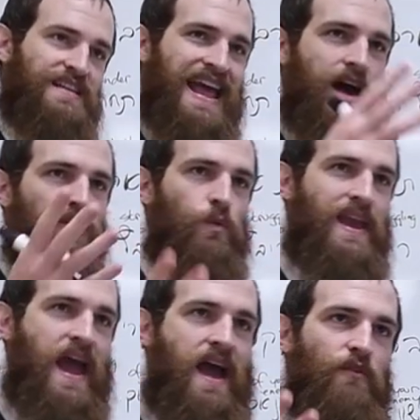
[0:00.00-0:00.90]
So now that
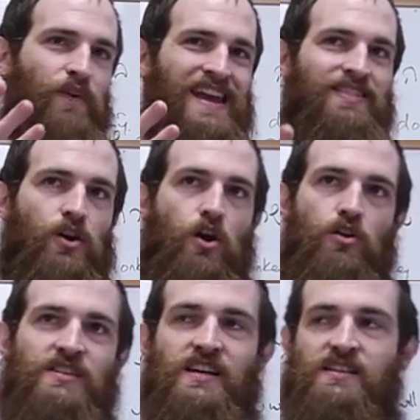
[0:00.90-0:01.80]
we have, in the
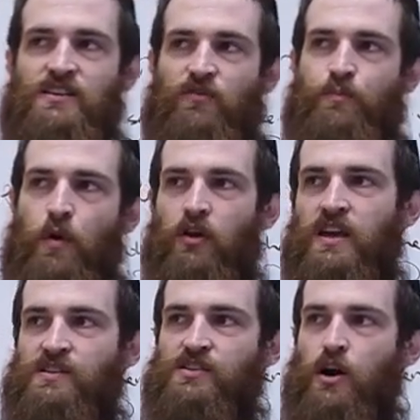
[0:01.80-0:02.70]
context of
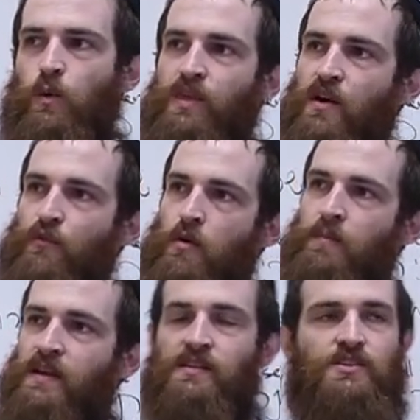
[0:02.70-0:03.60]
body and soul, with Avram
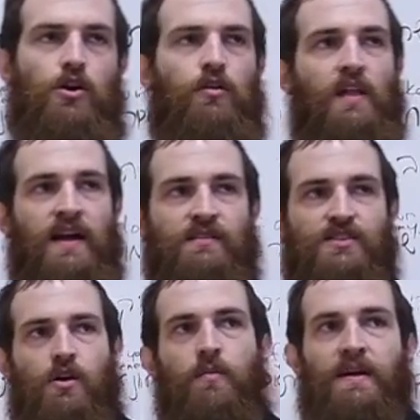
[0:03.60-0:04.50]
being the soul and
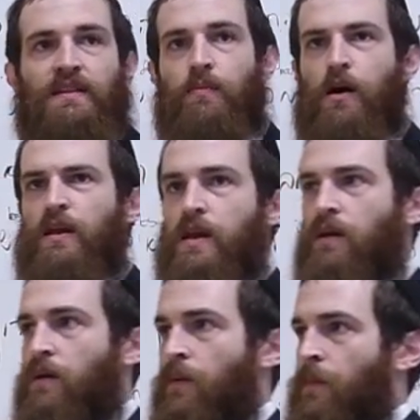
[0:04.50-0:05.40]
Sarah being the
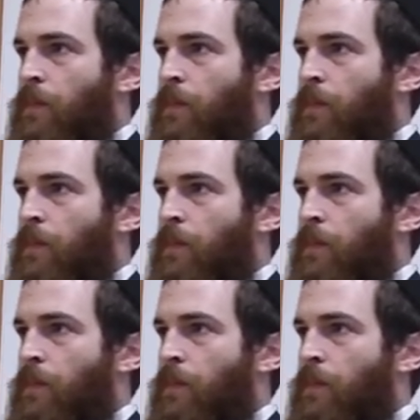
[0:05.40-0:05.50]
body,